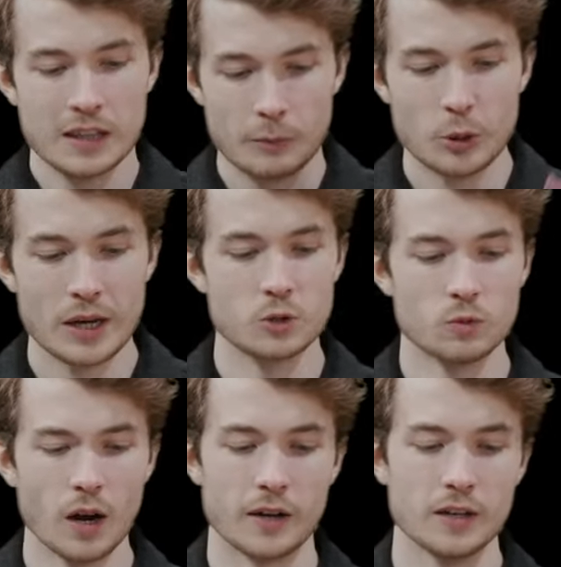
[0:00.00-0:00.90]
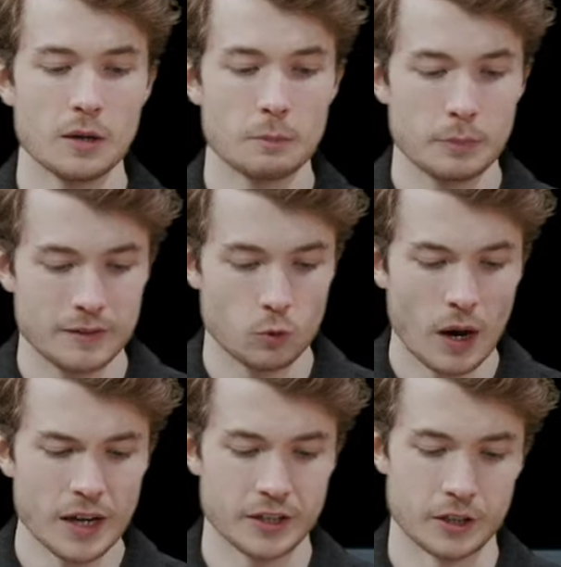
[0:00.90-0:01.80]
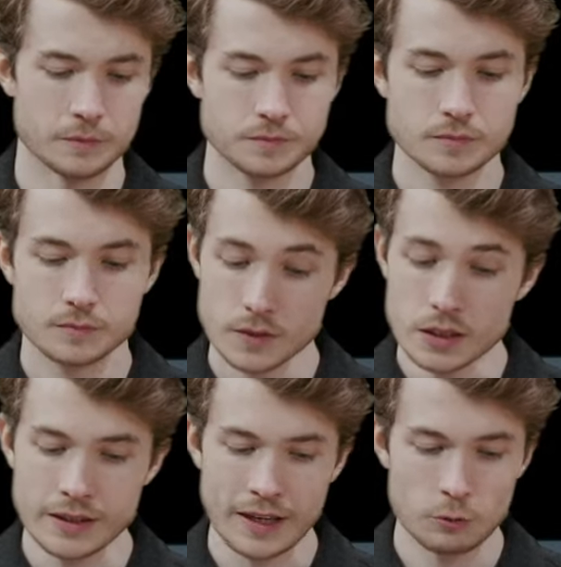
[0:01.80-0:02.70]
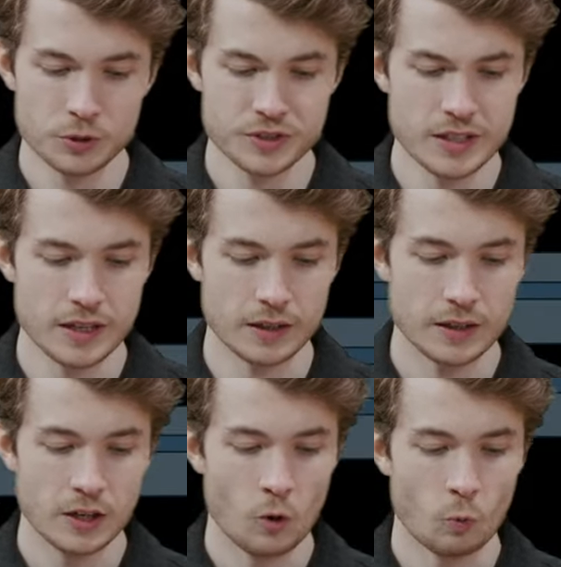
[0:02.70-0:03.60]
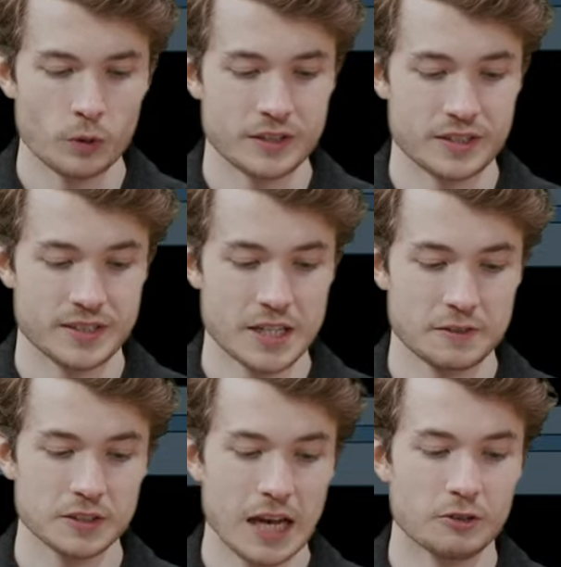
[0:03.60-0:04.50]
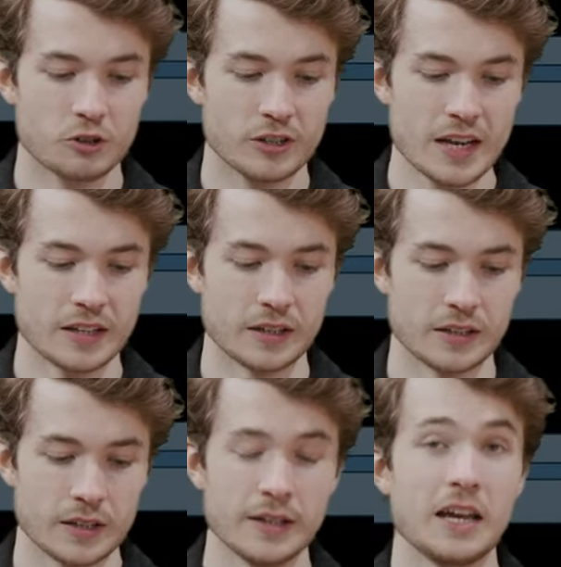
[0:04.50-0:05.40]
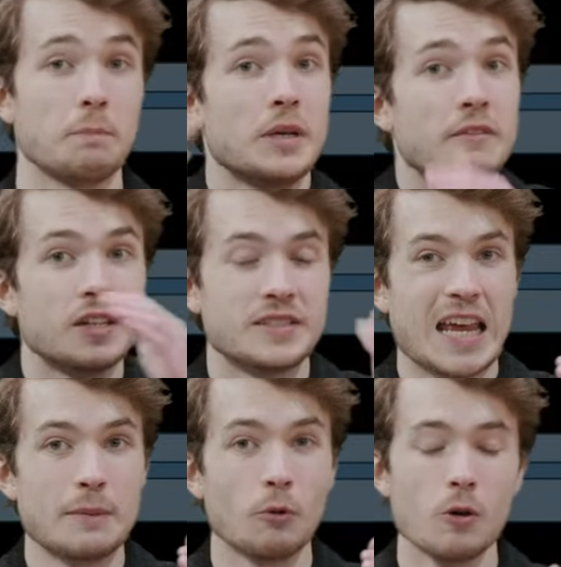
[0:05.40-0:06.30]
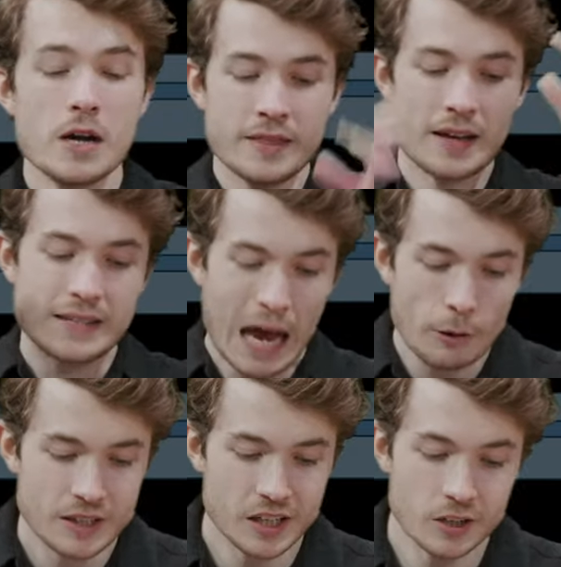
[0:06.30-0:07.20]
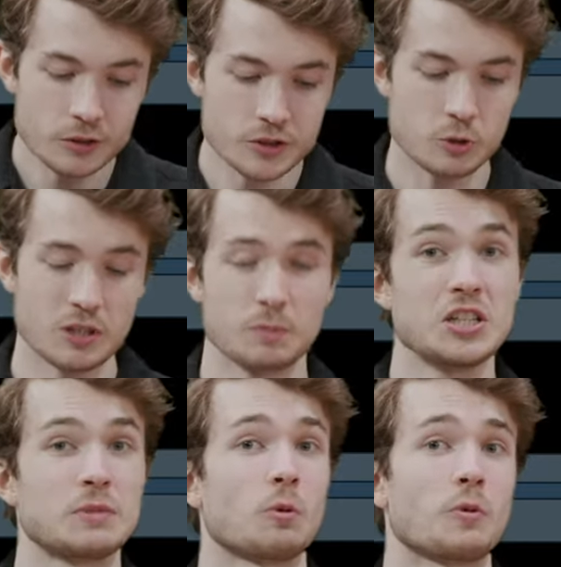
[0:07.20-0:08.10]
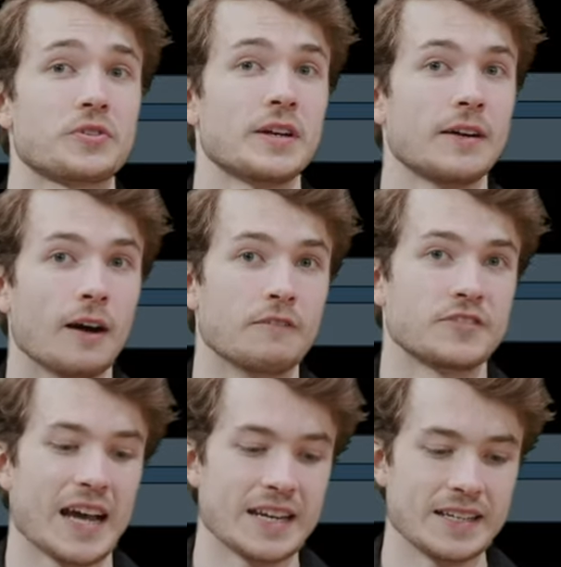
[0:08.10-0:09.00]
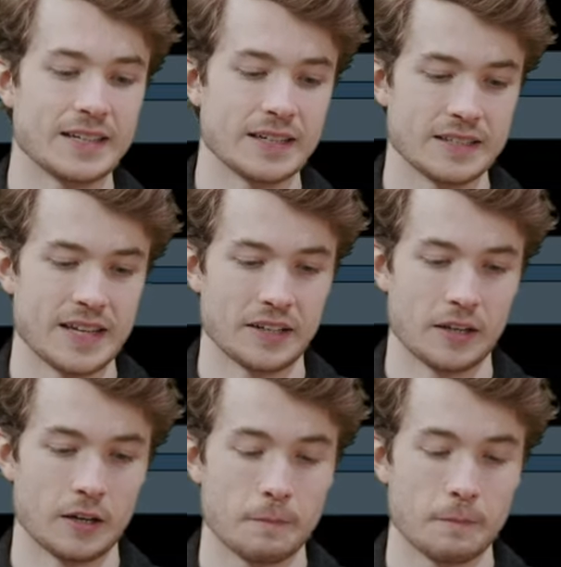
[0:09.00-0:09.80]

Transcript: Let me go ahead and run pivot wider, and we'll see we successfully have created a pivoted table that now adheres to these principles of tidy data.